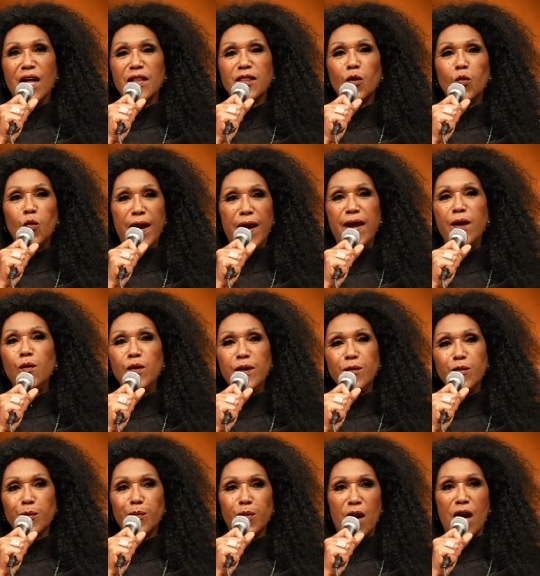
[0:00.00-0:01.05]
the way we
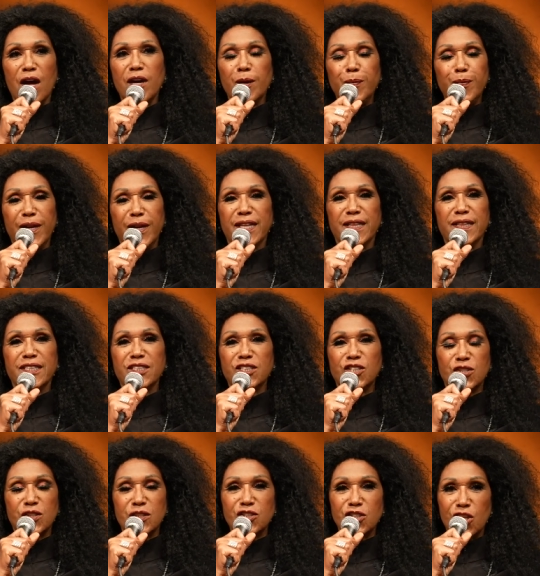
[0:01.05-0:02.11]
were brought up in
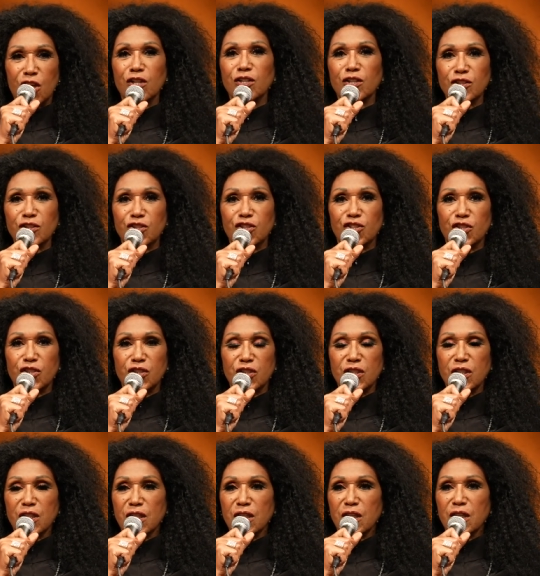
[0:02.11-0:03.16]
this church
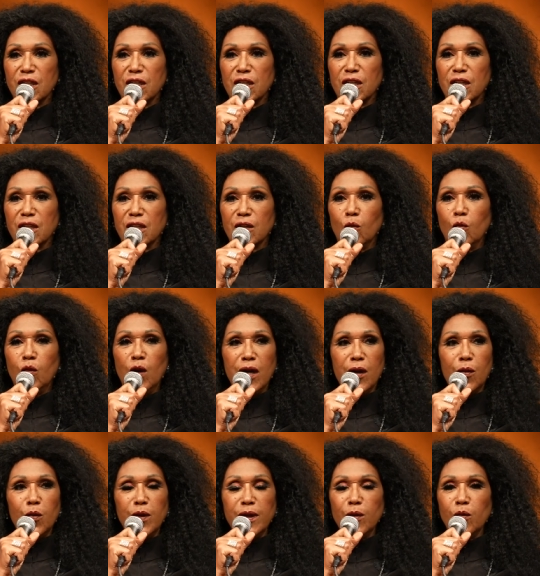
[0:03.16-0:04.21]

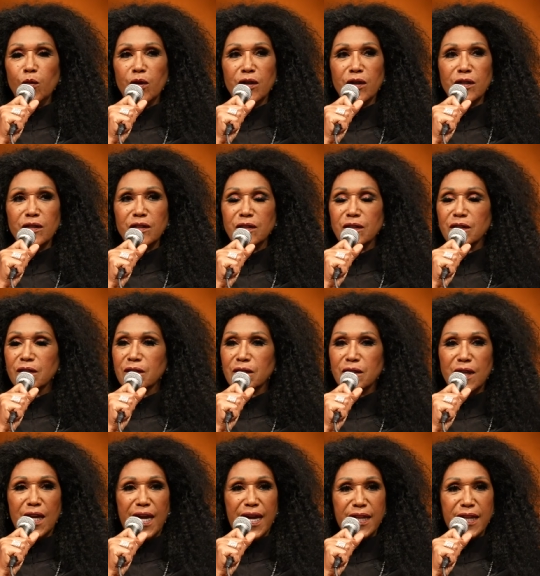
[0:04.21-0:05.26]
where we weren't
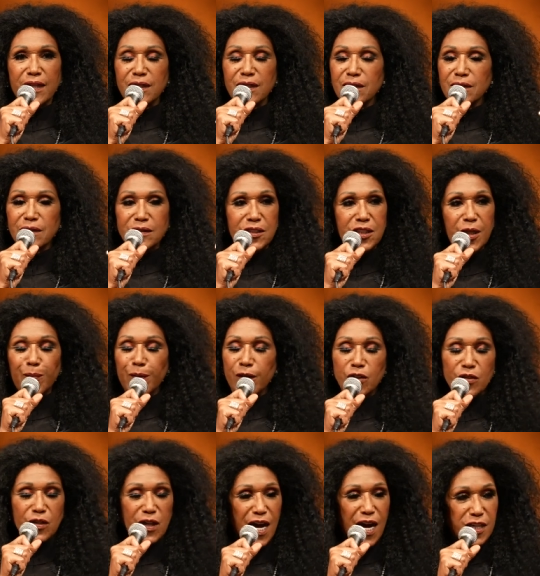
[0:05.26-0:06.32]
like
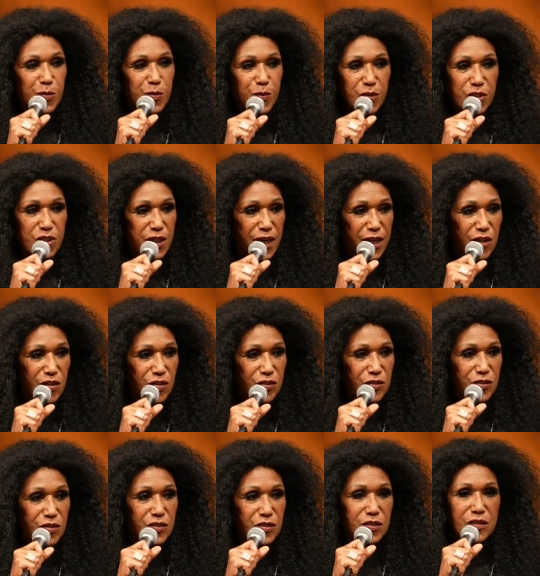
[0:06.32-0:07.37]
typical gospel
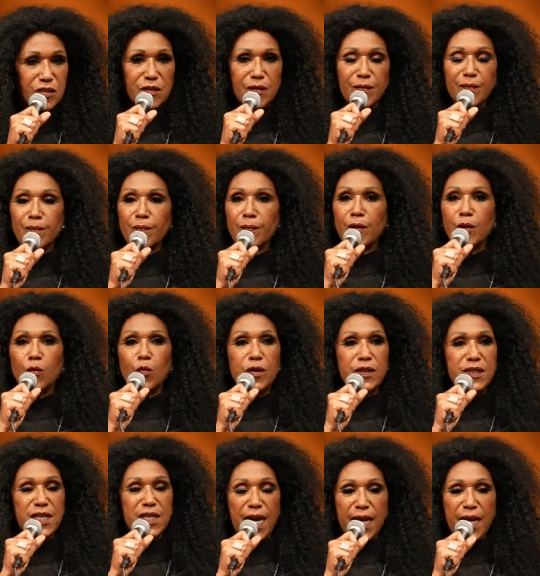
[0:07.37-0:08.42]
singers. We
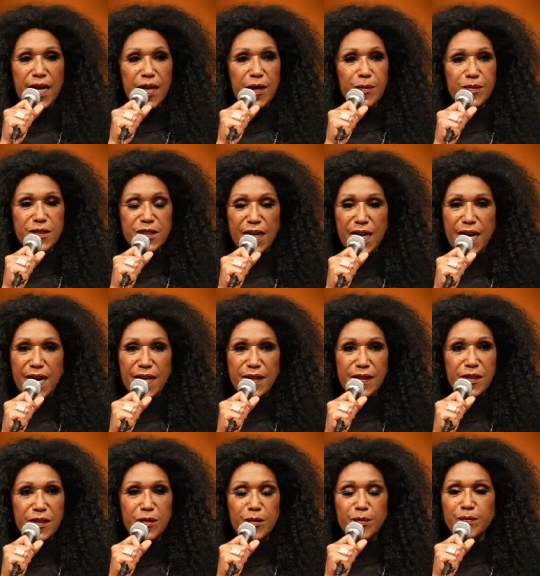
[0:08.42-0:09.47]
sang hymns and
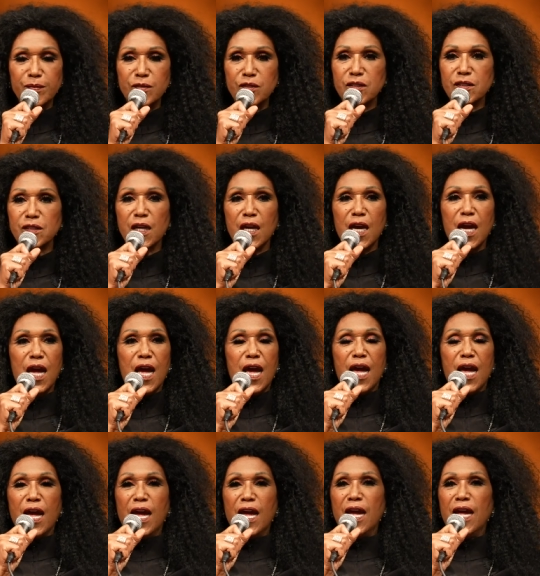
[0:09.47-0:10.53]
anthems.
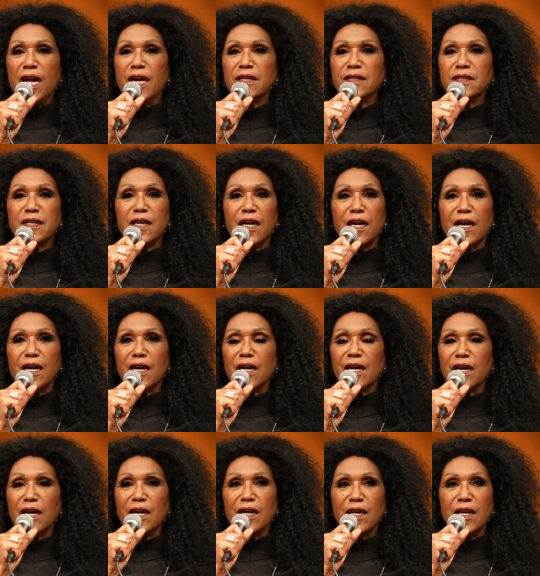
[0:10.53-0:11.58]
And
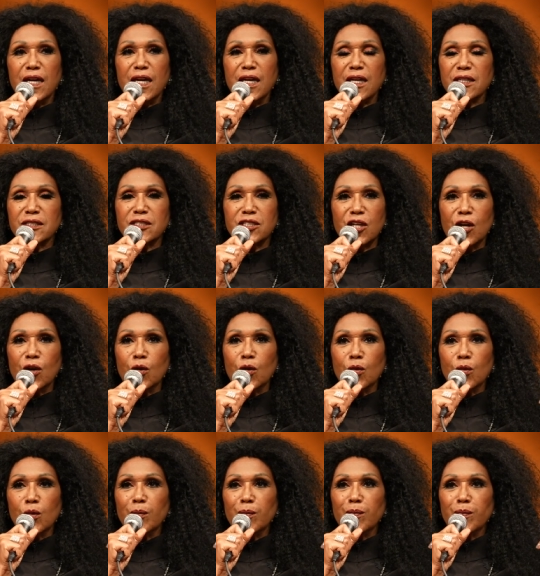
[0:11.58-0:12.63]
uh,
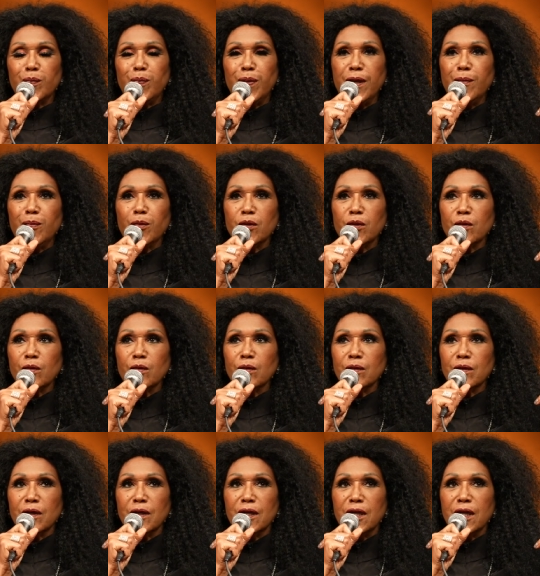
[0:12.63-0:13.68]
so people